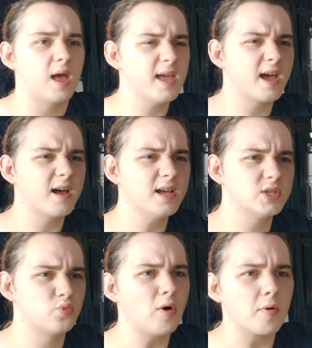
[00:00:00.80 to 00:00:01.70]
Hey
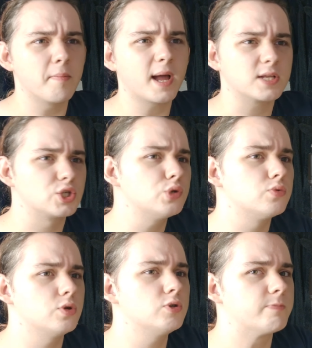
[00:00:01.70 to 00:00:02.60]
guys, welcome back to
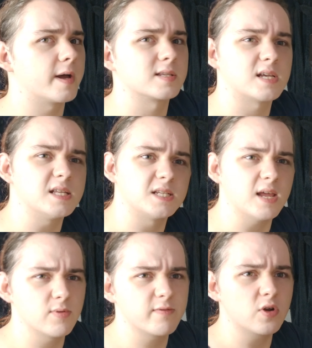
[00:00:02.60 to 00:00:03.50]
Newsbytes, and
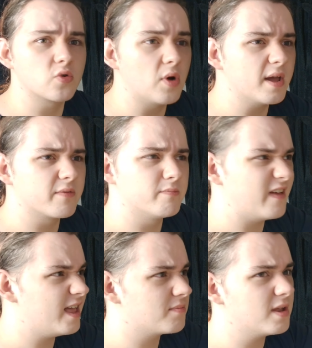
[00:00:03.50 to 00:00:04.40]
today we've got quite a
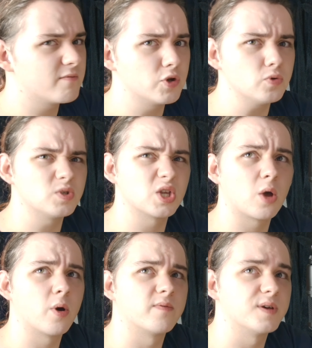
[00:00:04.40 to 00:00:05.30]
fair bit of news to
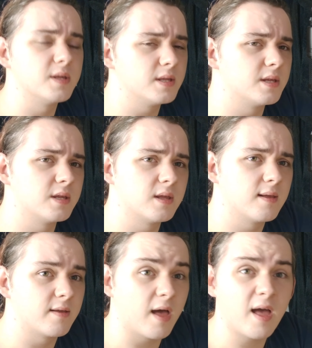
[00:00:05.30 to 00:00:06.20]
go over.
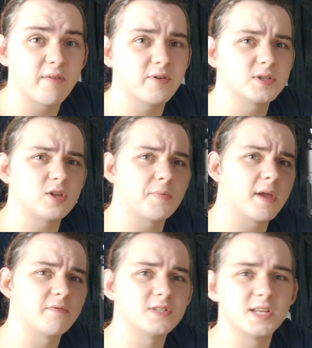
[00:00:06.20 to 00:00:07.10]
Uh, first topic
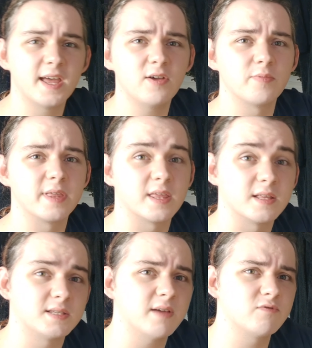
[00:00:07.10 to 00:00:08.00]
up for today will be the
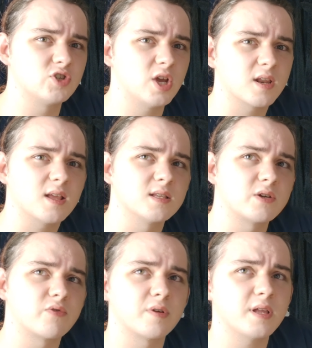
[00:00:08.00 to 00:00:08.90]
tenth gen
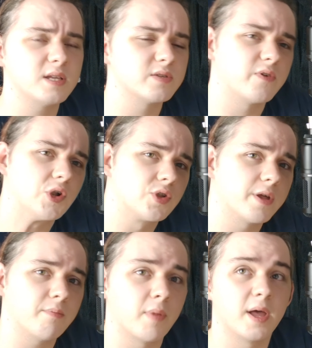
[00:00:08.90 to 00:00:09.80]
Intel release, followed
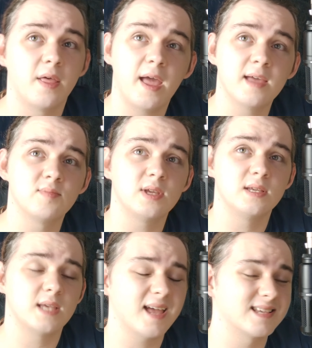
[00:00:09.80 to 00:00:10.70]
up by A M
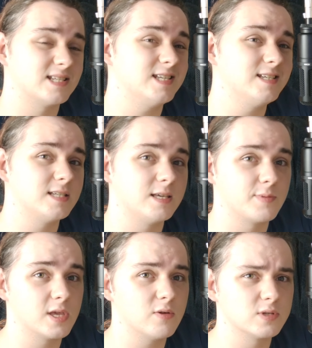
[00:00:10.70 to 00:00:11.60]
D's X T C
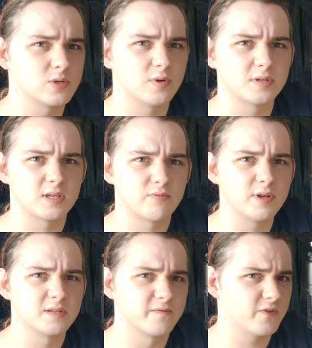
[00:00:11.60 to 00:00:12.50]
P Us, as well as the
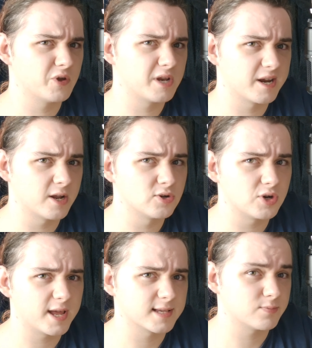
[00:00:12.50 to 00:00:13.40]
recent thirty-nine
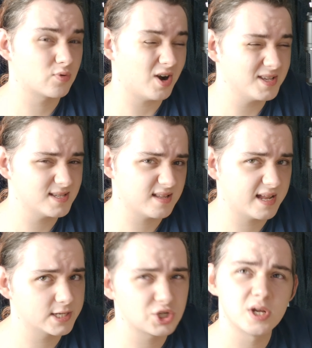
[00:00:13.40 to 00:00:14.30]
hundred X price
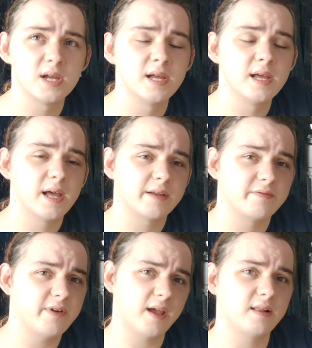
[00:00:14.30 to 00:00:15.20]
slash, and
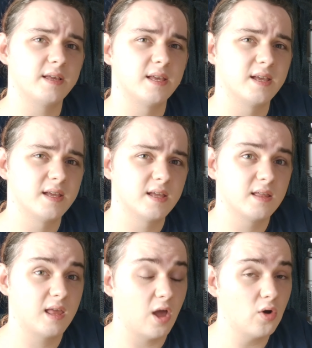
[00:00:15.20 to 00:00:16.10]
finally,
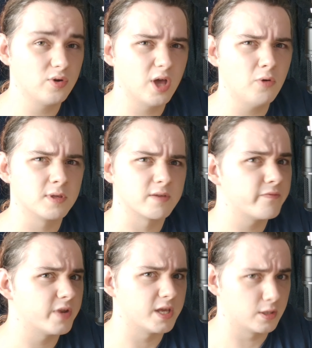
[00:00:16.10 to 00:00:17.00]
the ongoing
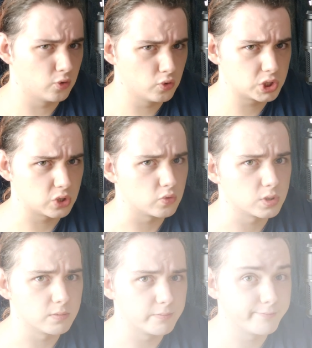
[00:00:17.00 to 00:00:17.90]
NVIDIA lawsuit.